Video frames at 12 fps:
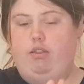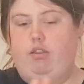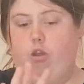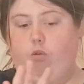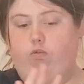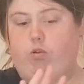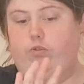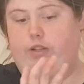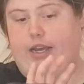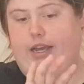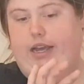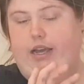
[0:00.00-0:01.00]
you've got
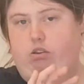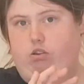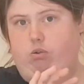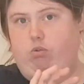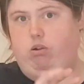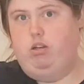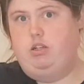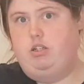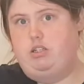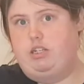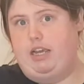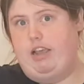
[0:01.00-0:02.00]
that handle
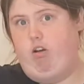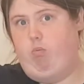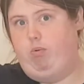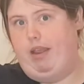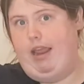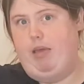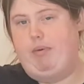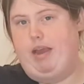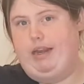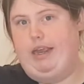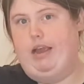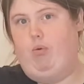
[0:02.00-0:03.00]
to help get it
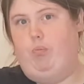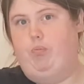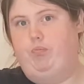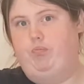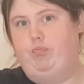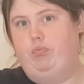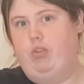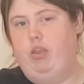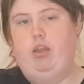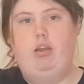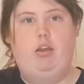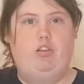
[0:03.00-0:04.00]
back out.
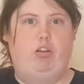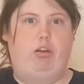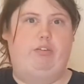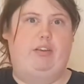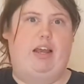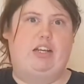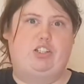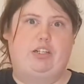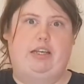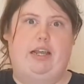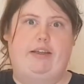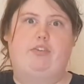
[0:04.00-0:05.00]
So it's actually
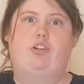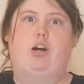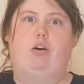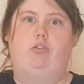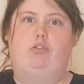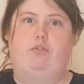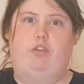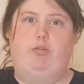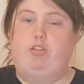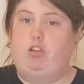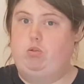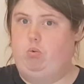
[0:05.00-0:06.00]
less chance of them
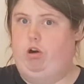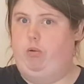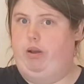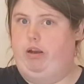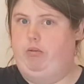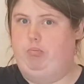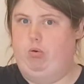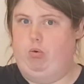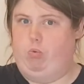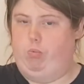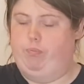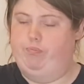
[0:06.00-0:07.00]
swallowing the ball.